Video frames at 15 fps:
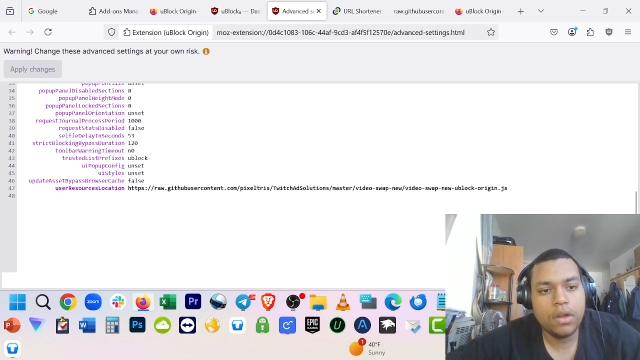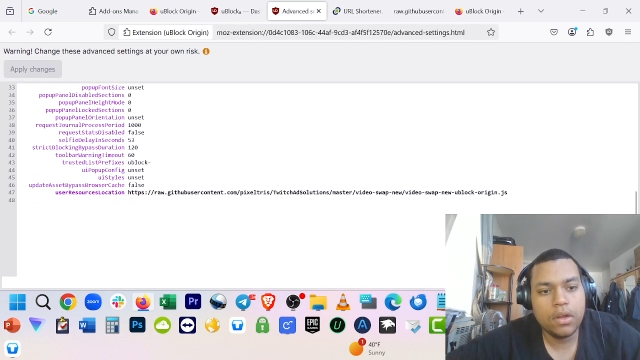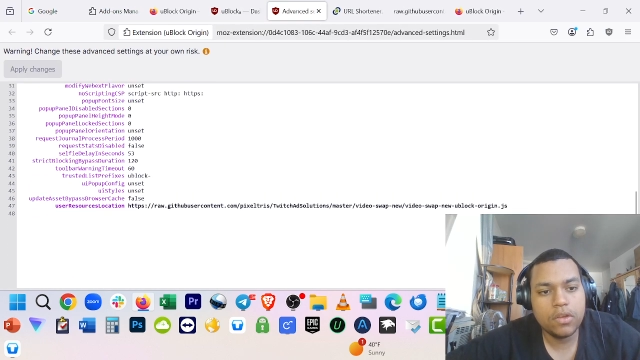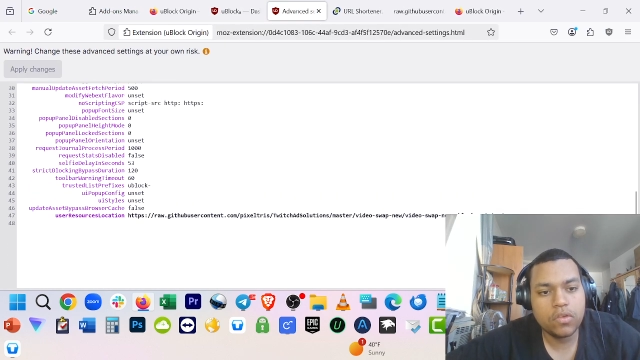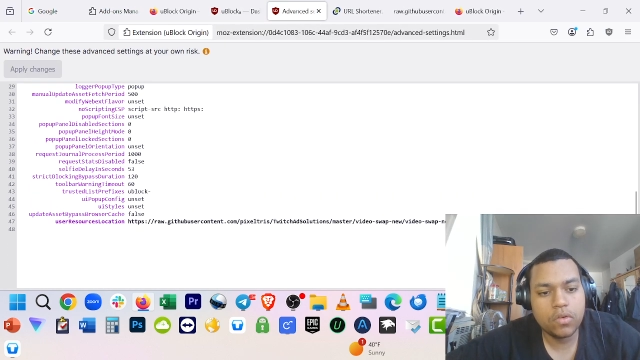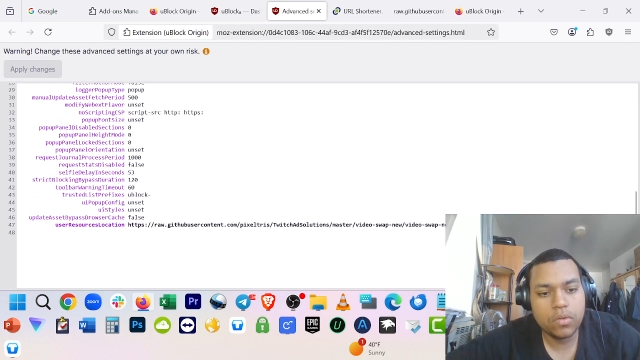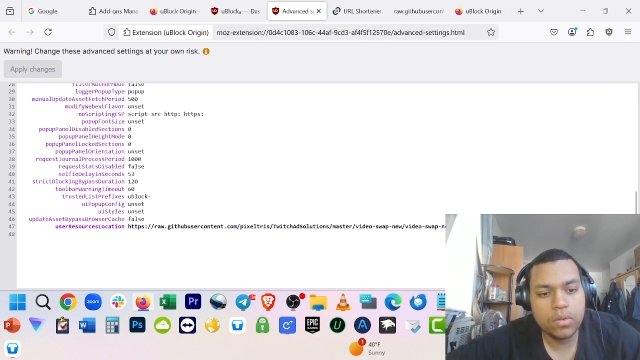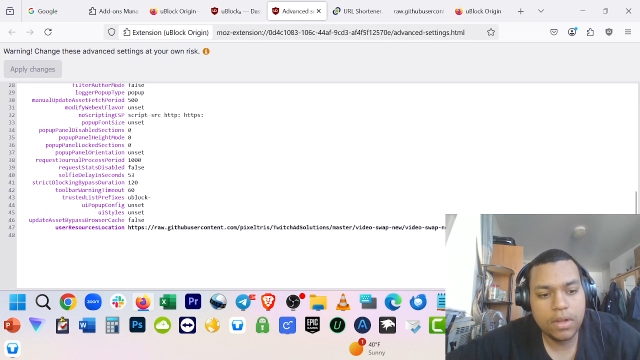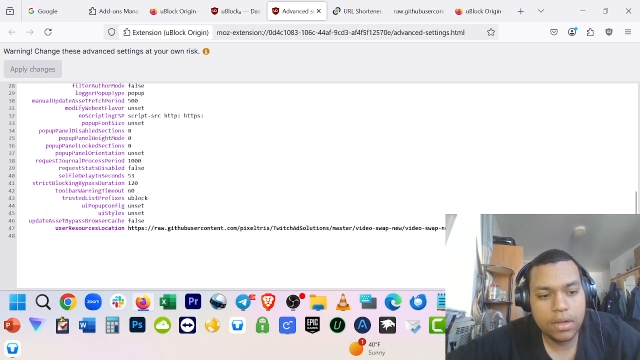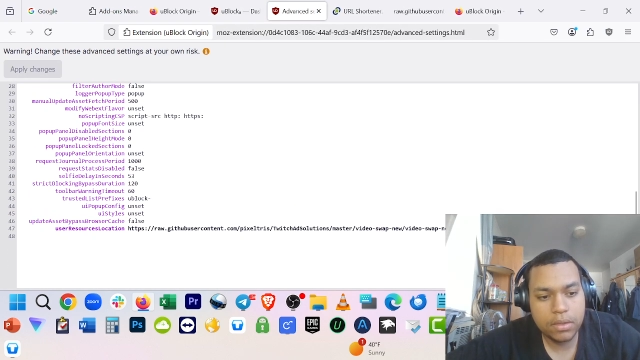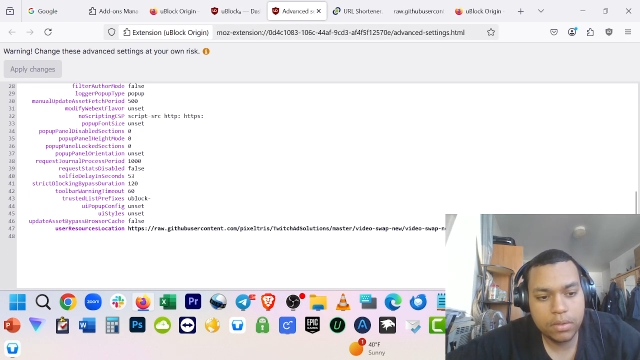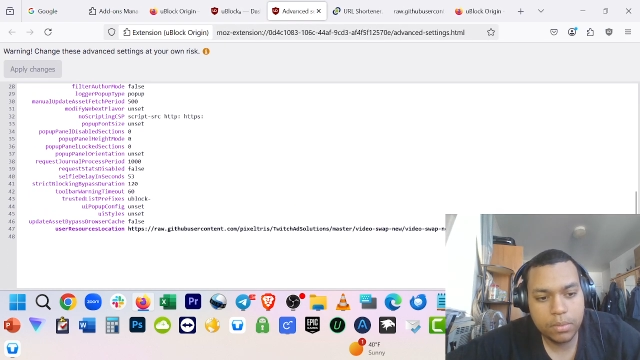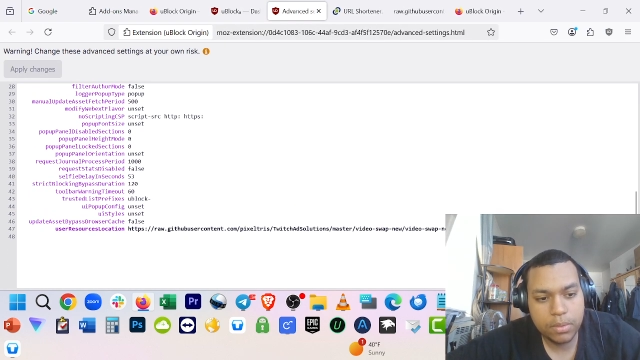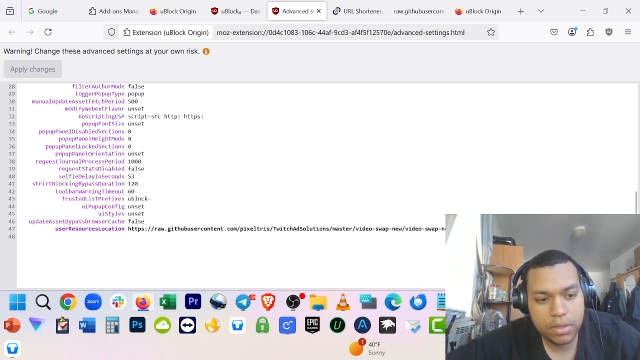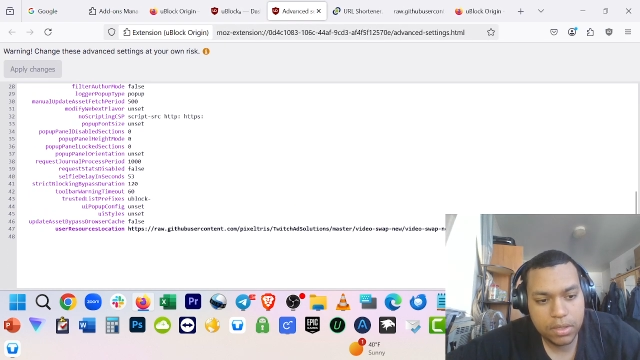Scroll down
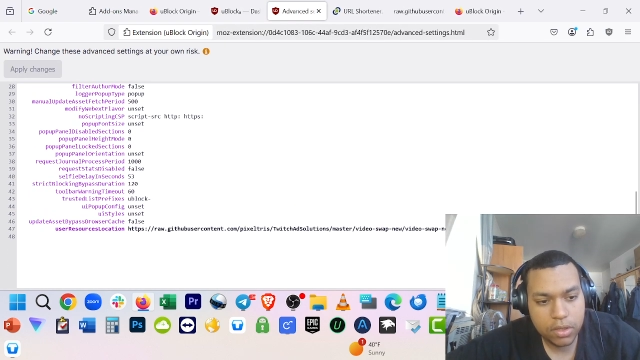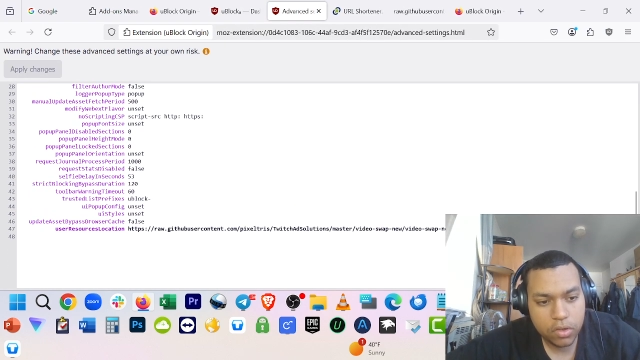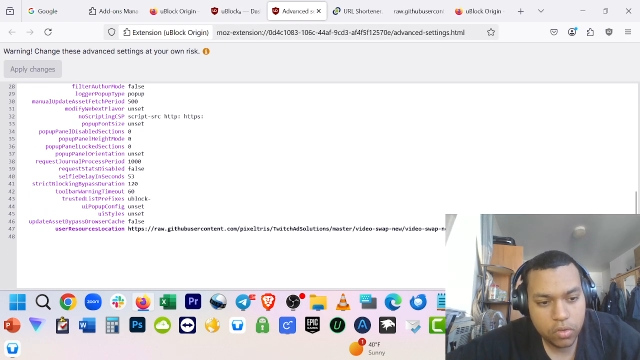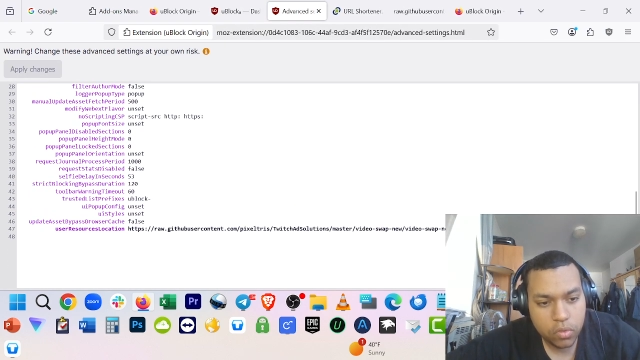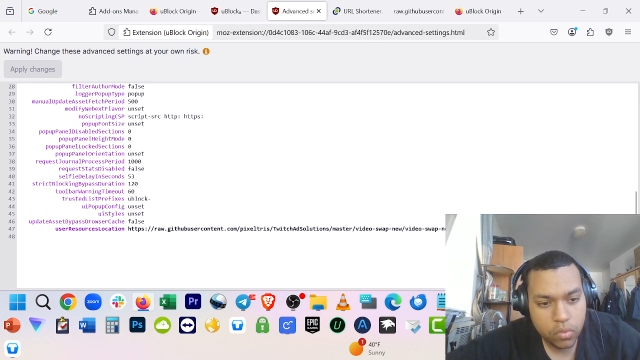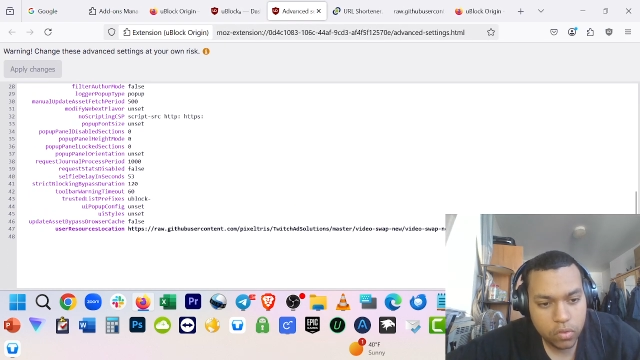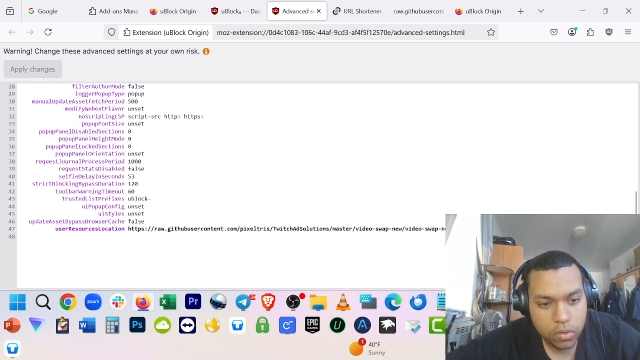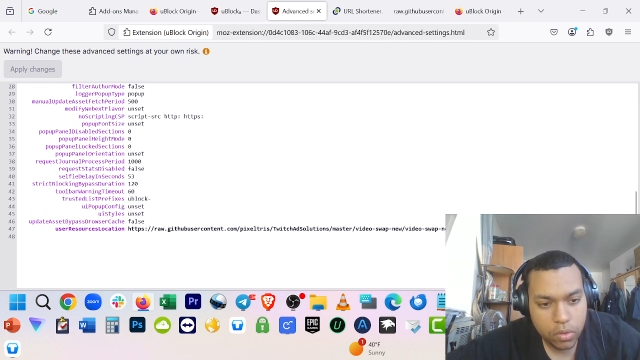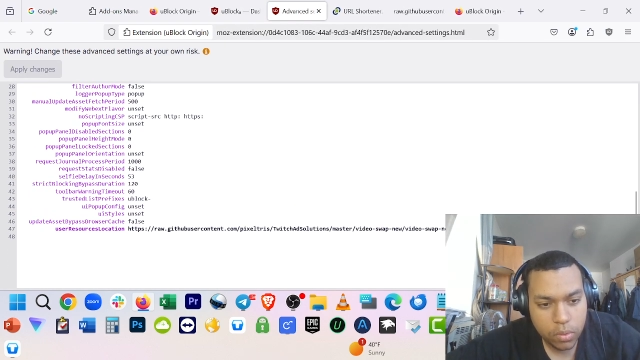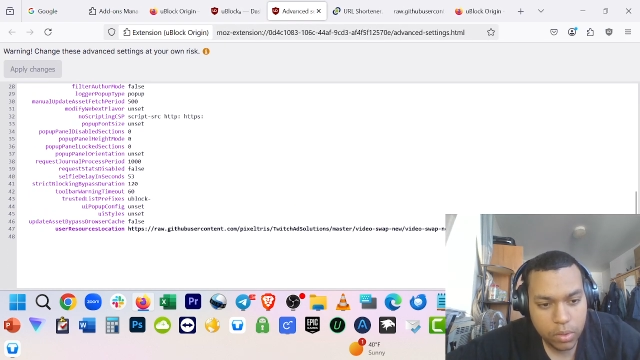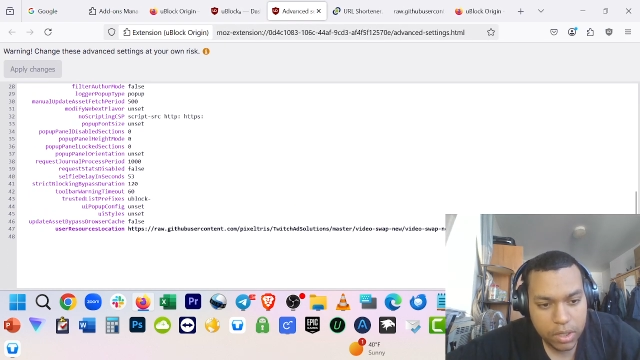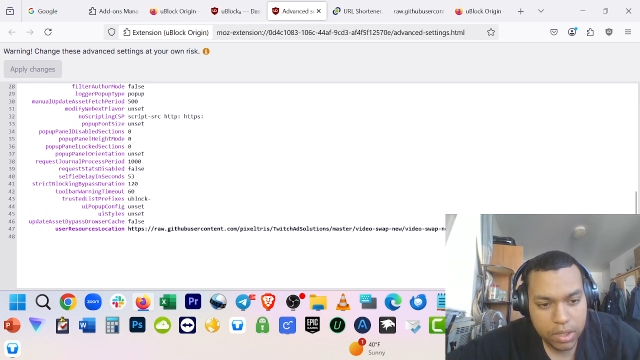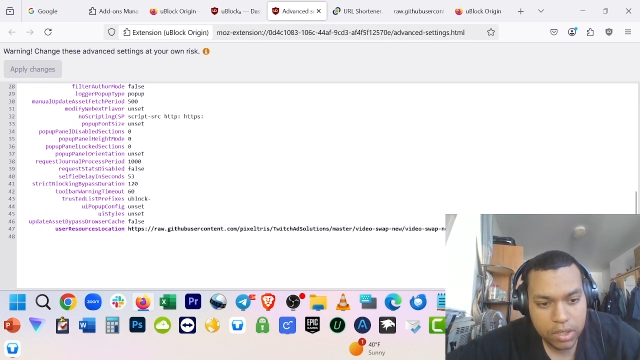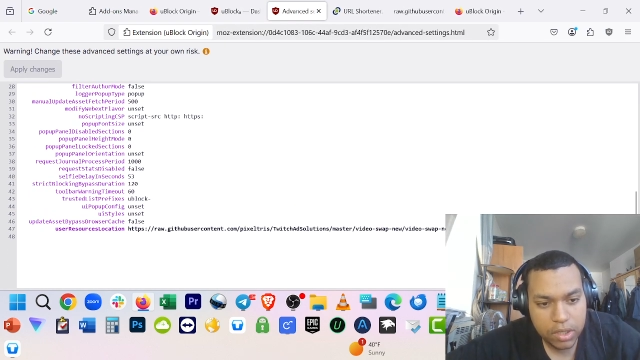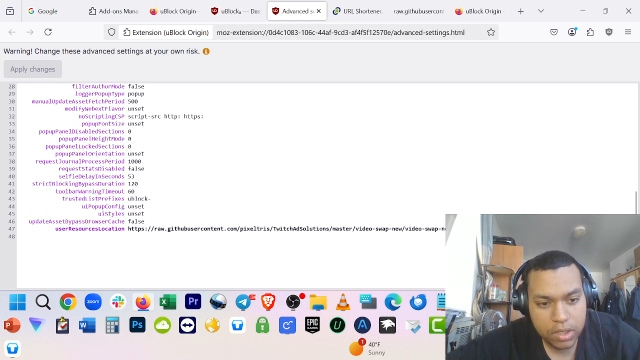to where it says user
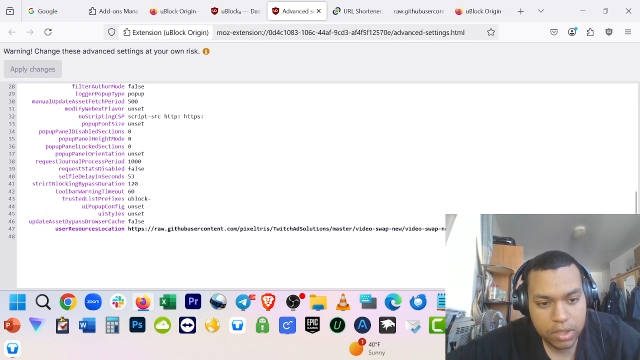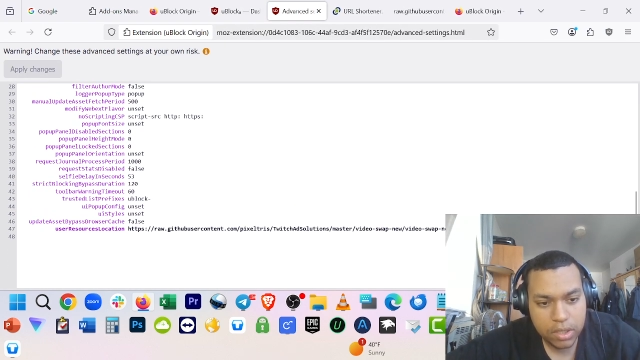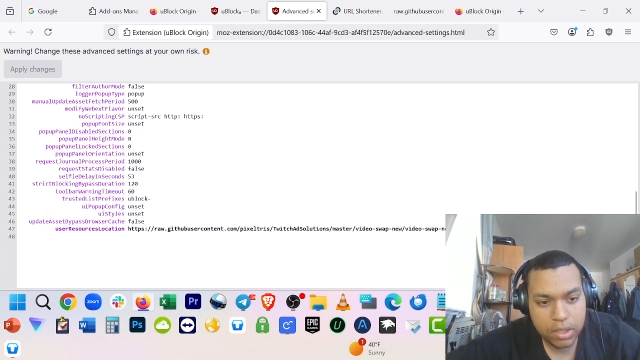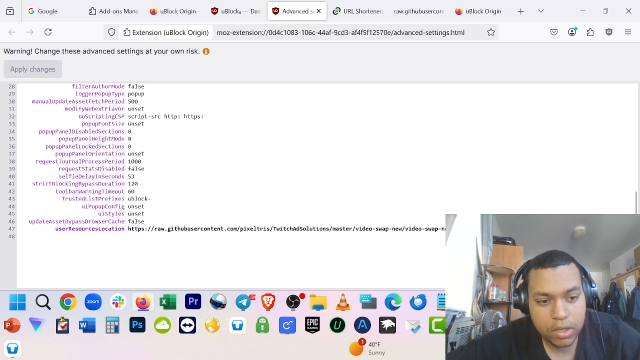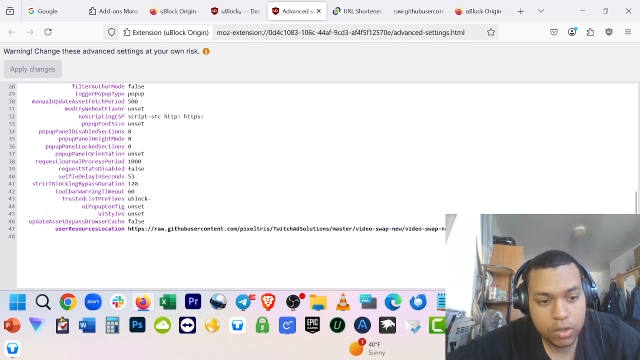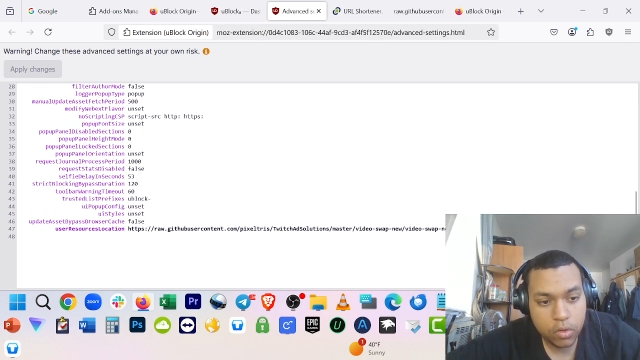location.